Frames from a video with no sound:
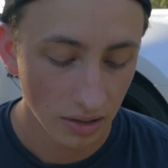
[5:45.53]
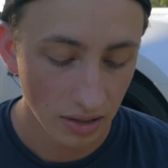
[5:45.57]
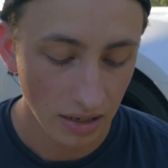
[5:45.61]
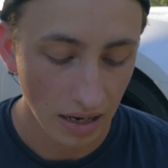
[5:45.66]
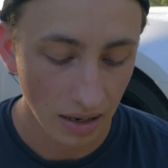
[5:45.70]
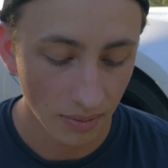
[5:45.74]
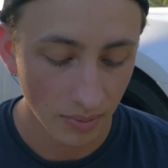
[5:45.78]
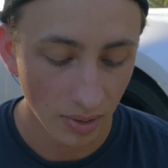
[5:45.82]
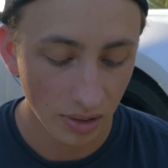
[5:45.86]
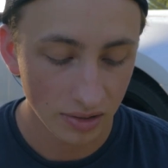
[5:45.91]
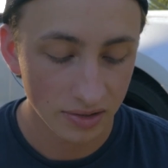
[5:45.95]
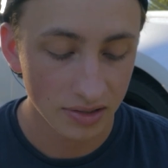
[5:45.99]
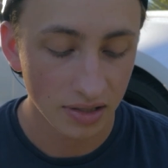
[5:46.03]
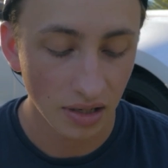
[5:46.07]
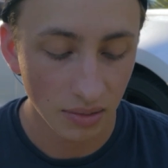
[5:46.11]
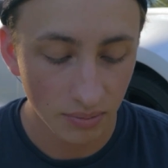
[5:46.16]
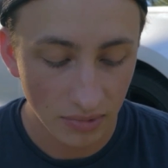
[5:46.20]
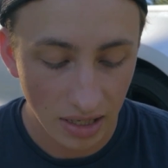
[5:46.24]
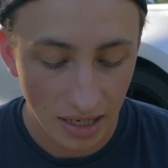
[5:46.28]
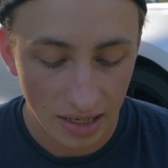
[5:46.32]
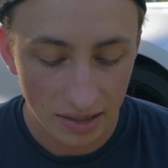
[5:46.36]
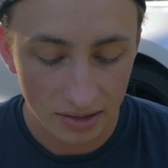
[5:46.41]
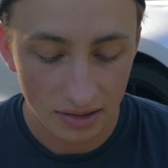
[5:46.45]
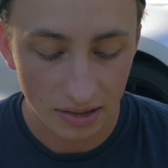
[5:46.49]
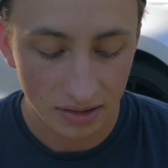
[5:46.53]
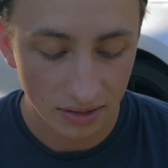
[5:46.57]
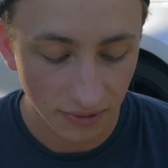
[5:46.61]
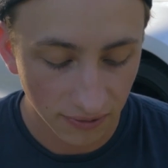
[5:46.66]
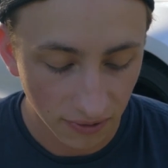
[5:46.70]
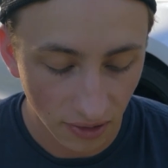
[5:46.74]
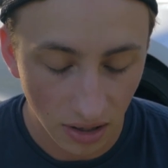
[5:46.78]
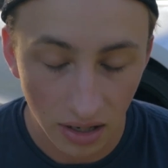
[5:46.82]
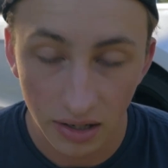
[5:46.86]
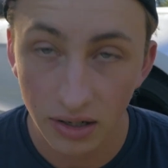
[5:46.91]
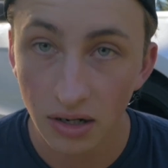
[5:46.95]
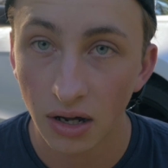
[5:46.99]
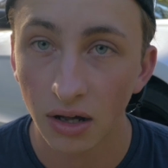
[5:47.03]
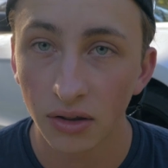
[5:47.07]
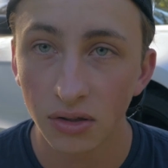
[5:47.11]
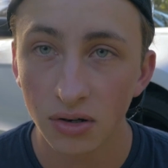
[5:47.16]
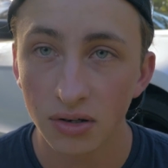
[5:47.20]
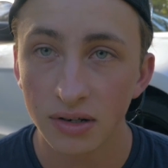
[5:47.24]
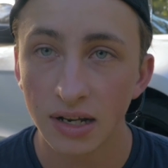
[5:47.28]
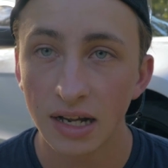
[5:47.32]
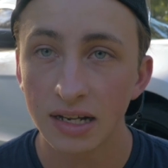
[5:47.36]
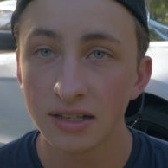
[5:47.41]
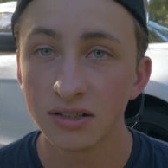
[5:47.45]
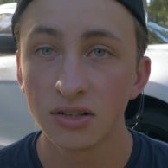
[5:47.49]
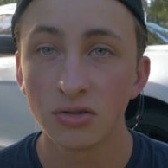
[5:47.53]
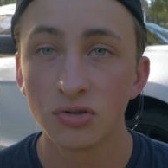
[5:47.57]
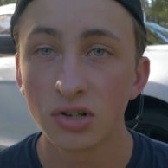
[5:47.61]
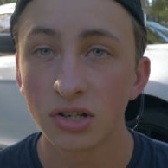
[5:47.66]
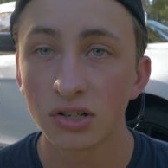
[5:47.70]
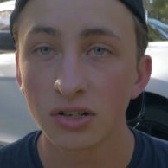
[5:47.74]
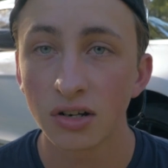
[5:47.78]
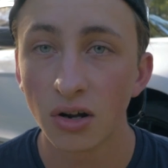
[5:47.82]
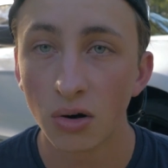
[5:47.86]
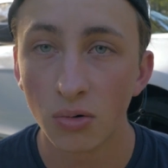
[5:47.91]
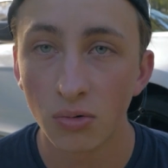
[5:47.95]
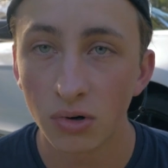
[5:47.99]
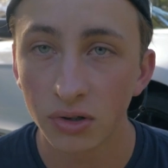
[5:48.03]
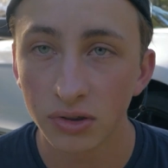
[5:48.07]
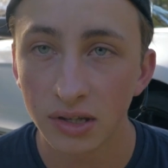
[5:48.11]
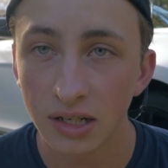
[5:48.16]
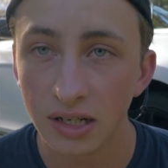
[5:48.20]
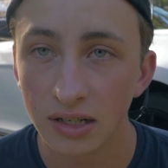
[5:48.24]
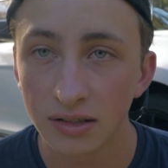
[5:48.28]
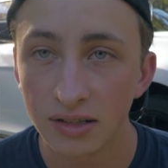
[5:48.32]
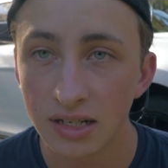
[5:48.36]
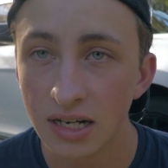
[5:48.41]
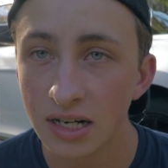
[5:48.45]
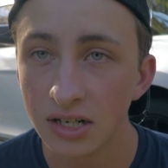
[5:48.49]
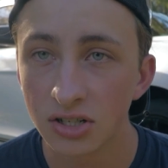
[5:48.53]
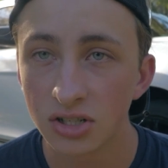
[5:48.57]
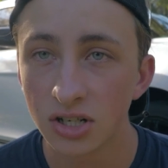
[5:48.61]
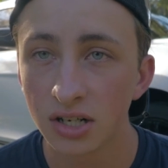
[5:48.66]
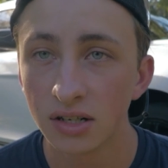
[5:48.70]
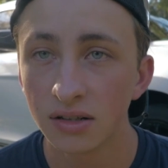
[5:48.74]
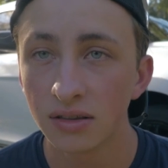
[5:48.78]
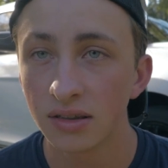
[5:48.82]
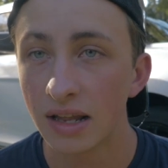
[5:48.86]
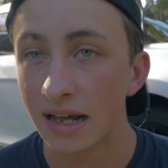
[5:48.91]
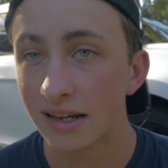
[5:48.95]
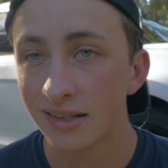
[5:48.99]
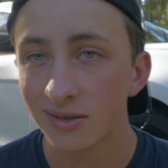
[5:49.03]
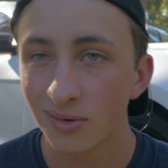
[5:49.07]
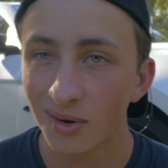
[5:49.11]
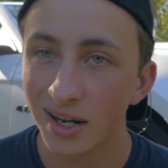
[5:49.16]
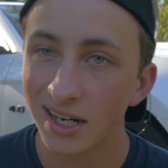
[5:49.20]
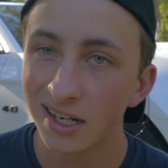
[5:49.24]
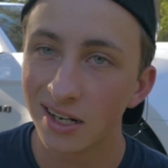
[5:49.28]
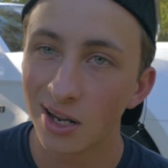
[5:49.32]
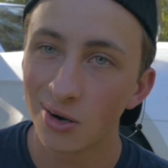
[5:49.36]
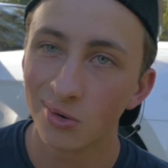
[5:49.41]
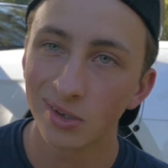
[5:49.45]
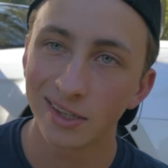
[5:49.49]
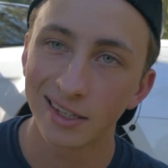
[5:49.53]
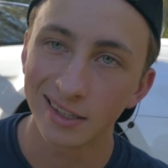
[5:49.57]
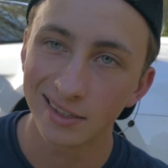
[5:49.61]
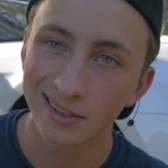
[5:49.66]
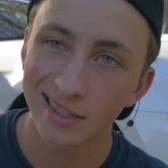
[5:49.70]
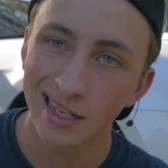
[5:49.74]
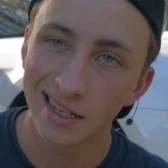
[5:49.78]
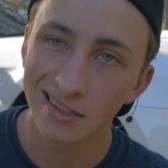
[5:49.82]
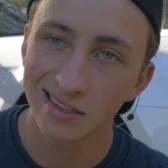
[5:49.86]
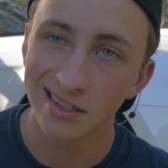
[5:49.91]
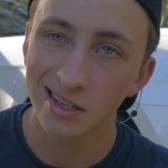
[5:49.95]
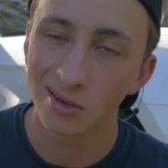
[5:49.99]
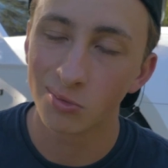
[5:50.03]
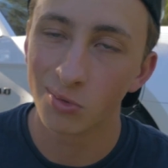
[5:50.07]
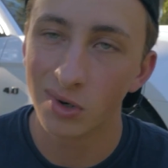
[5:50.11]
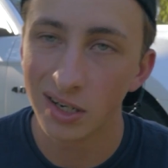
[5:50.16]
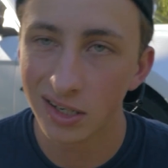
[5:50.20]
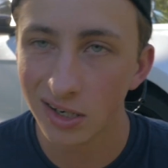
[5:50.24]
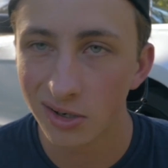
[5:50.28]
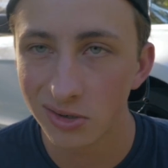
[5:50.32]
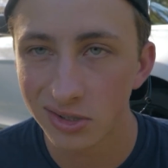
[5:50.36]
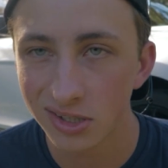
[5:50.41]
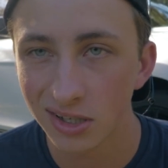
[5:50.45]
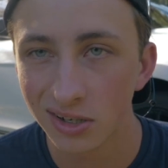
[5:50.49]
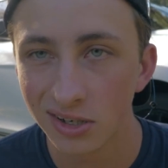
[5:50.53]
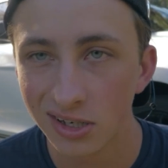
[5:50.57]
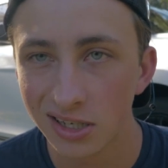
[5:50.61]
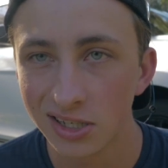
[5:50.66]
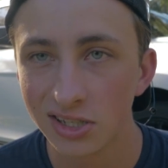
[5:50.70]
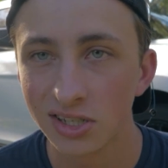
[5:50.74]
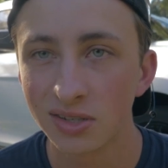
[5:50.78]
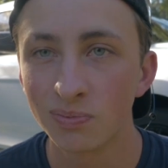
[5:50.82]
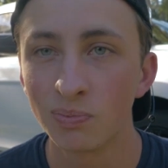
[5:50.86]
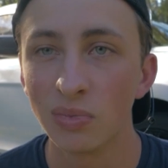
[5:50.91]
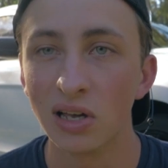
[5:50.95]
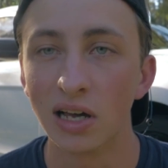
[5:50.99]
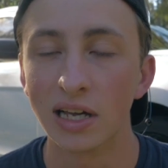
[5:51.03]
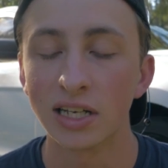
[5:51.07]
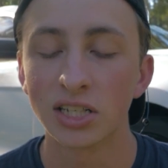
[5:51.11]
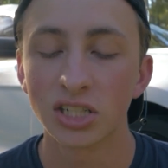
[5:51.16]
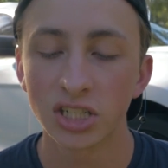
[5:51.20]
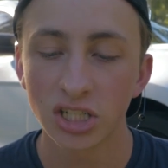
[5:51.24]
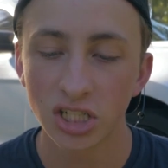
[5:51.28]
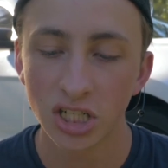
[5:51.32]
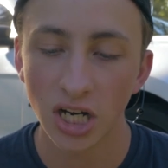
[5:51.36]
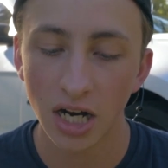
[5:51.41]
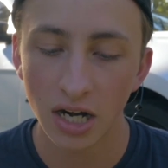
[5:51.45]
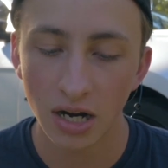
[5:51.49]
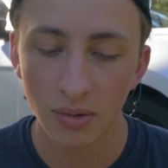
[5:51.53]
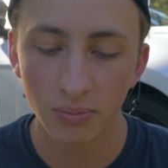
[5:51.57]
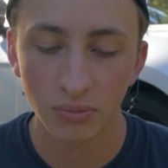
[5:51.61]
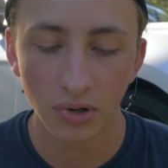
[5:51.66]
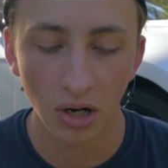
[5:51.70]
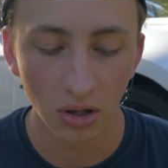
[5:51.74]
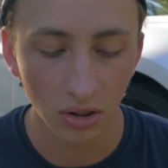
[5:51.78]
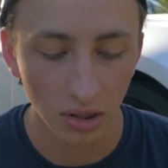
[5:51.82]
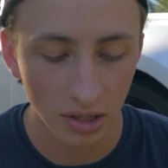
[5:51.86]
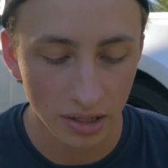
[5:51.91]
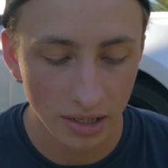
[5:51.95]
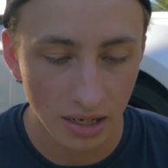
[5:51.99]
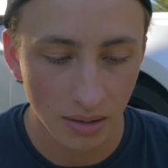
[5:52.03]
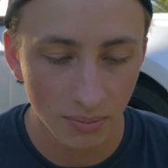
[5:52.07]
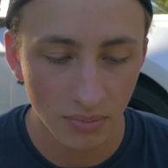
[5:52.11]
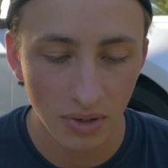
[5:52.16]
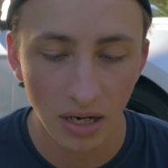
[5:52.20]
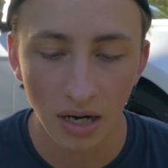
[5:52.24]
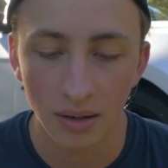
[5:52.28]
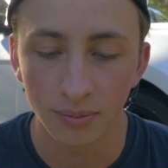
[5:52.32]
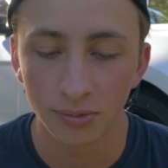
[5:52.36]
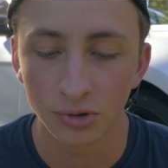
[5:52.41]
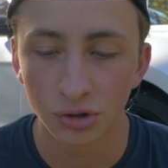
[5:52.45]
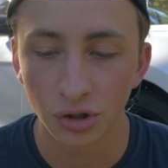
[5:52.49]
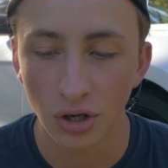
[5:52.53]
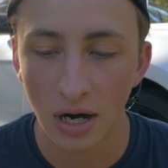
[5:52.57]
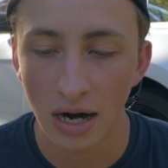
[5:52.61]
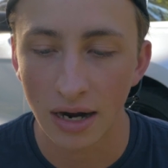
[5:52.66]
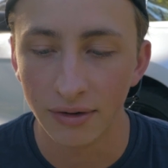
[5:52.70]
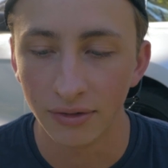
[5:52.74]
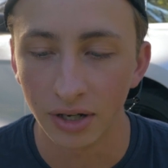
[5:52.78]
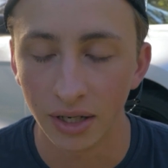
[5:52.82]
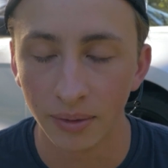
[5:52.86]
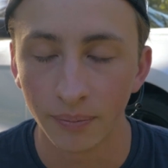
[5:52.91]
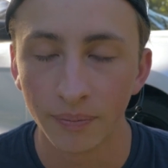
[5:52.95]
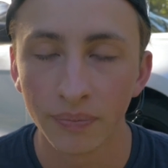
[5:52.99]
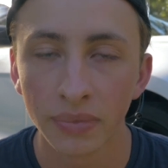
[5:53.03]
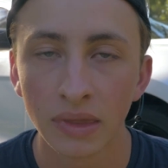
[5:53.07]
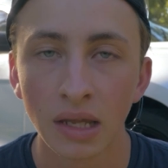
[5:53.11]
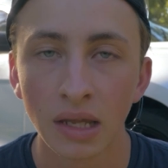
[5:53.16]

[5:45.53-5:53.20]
I mean, some days it's fun. Other days you just don't want the attention. That's why you go with the tinted window, so you can just be like, shut up, don't look at me, I'm driving.